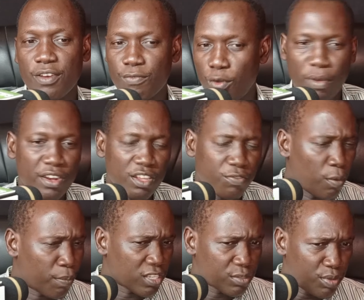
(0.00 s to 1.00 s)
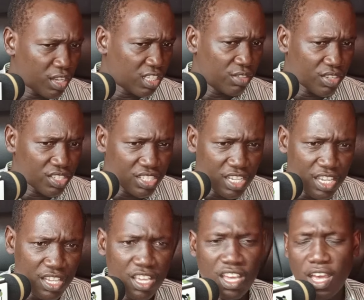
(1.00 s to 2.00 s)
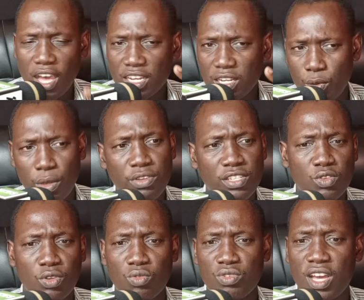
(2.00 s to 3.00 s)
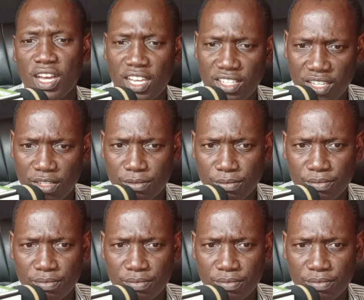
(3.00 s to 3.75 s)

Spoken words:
from a different perspective and say, hata wewe sasa unatudanganya.